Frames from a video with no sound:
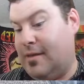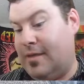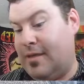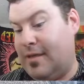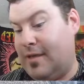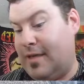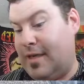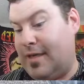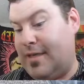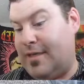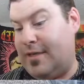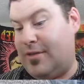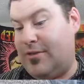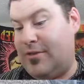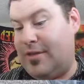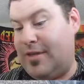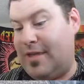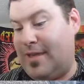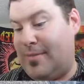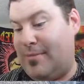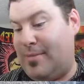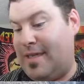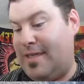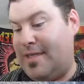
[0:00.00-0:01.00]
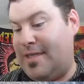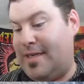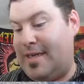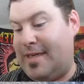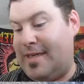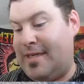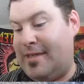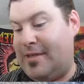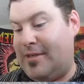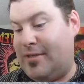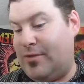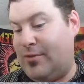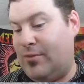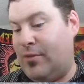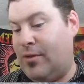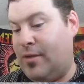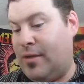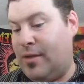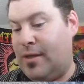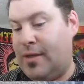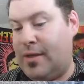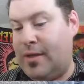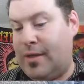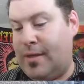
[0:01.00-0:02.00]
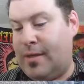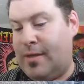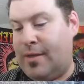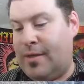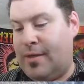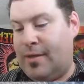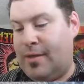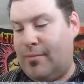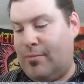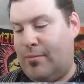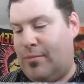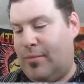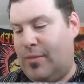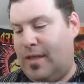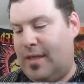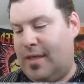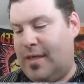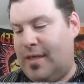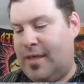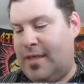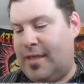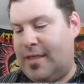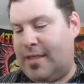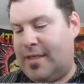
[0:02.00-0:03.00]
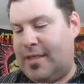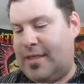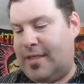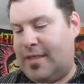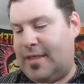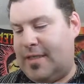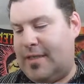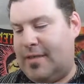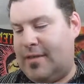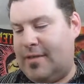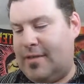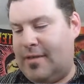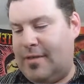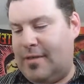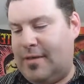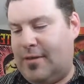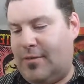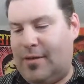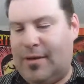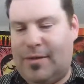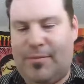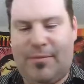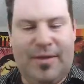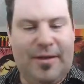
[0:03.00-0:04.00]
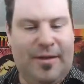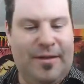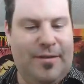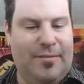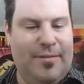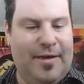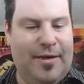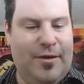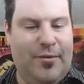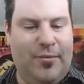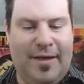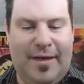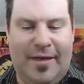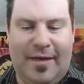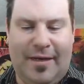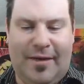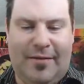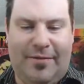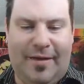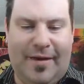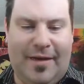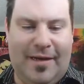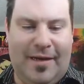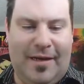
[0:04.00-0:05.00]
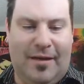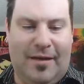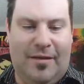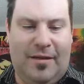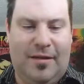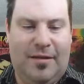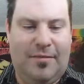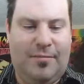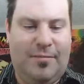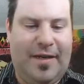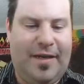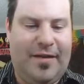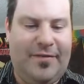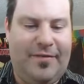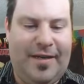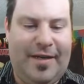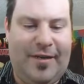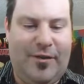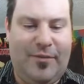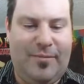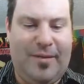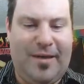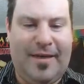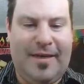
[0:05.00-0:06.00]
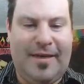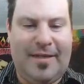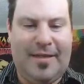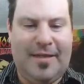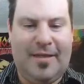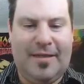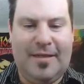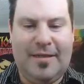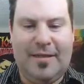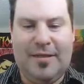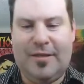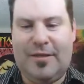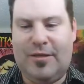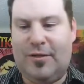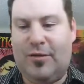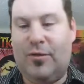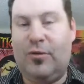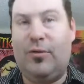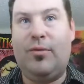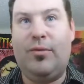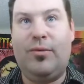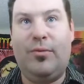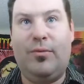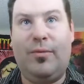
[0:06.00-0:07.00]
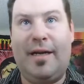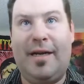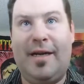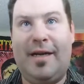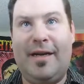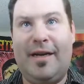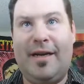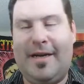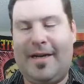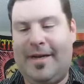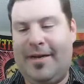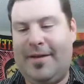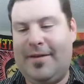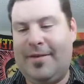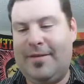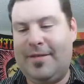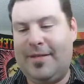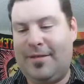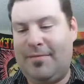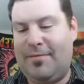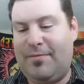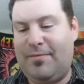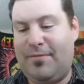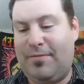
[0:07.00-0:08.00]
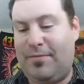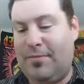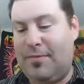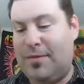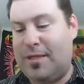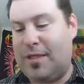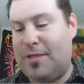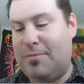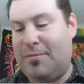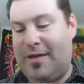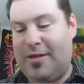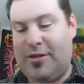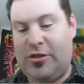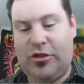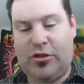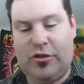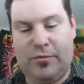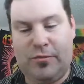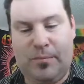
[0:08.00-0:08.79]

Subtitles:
I just use it up as I need to. But I want to build a bigger one, and I figured I'll make a video about it. So what I got here is some sponge,